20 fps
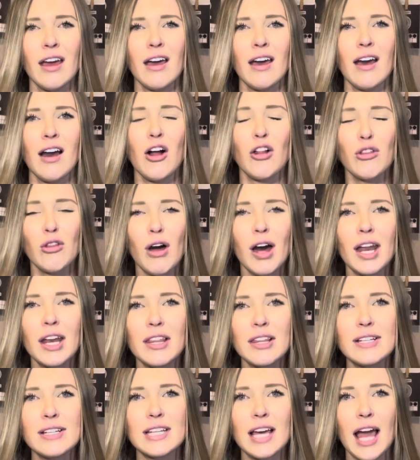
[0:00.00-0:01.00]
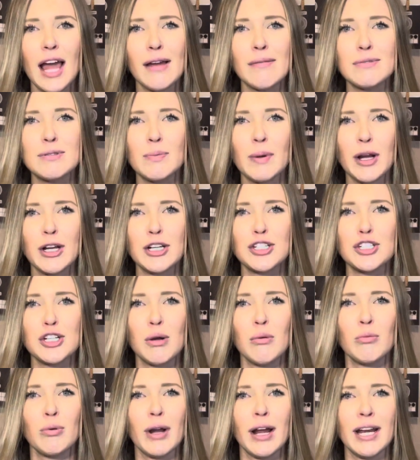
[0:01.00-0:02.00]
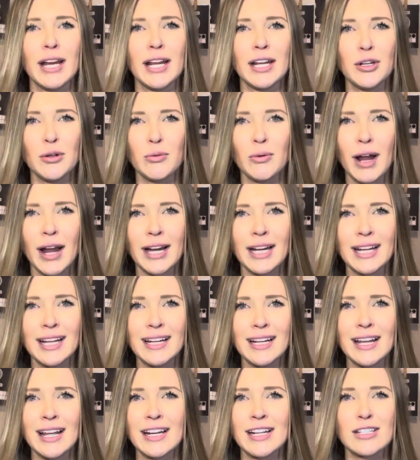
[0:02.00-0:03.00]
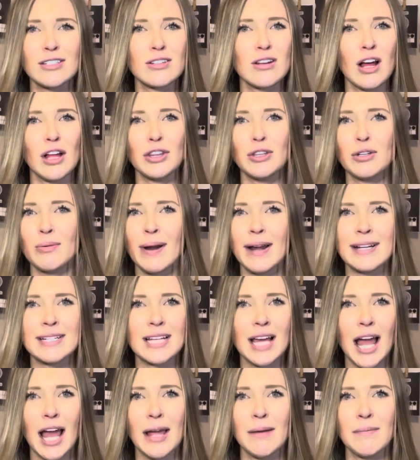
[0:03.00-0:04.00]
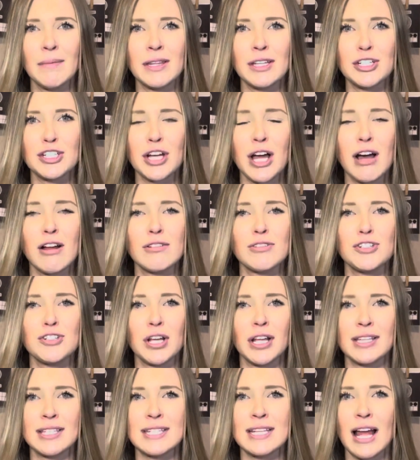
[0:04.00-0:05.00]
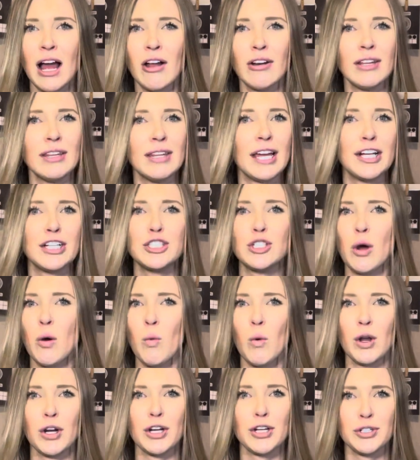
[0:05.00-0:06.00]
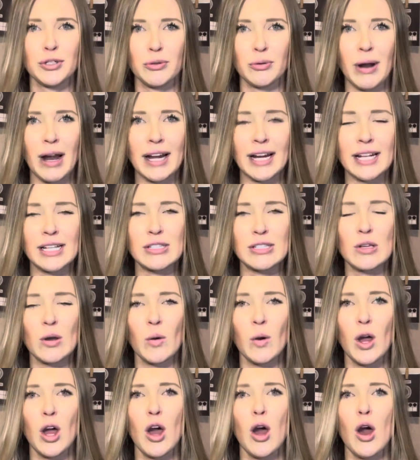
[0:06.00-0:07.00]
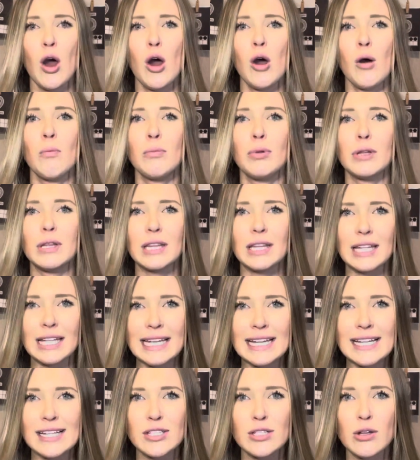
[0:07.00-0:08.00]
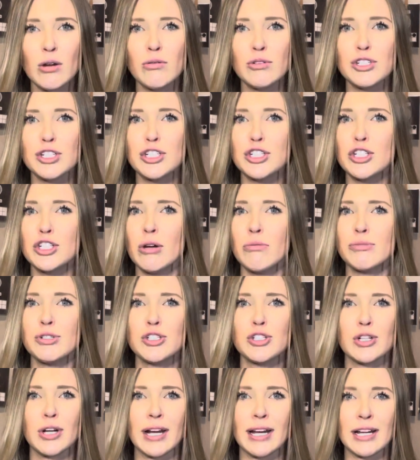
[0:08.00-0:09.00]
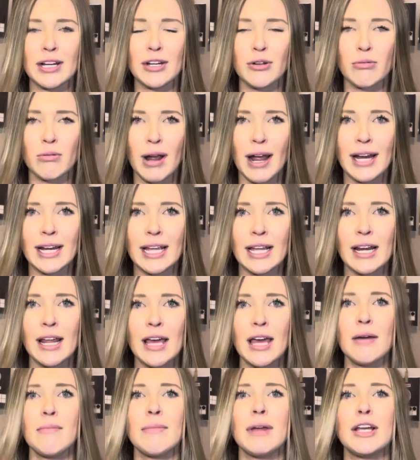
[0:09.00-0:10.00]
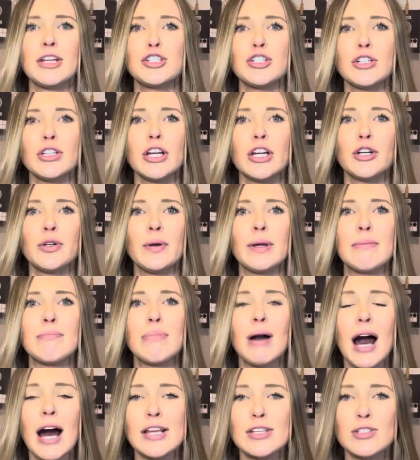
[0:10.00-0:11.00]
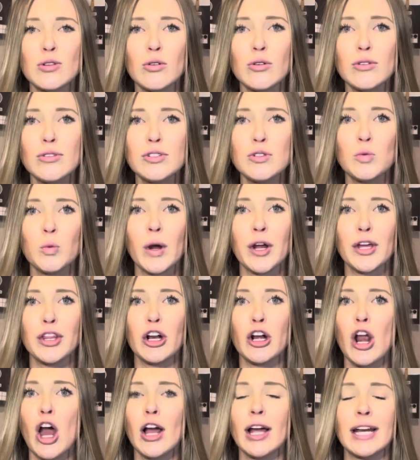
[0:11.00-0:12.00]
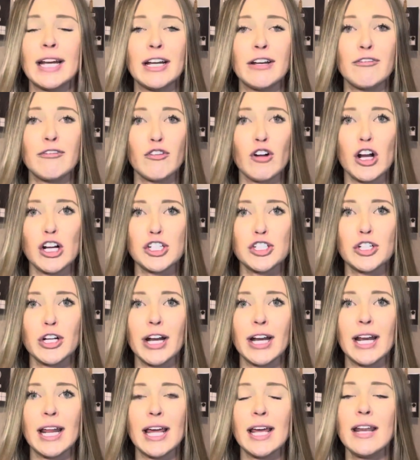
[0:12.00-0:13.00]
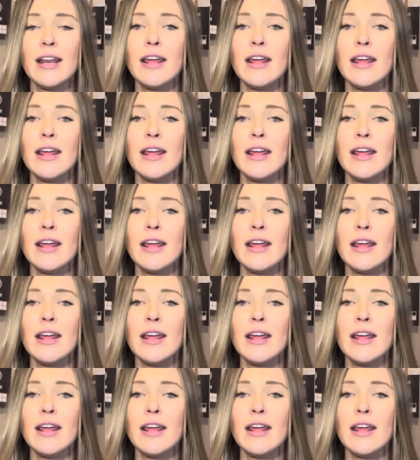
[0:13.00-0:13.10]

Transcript: A lot of the times, parents jump right into writing and it's not the right time, and the child shuts down and they don't want to do writing. So please don't just jump straight into writing. Make sure they're doing puzzles where they're not getting frustrated.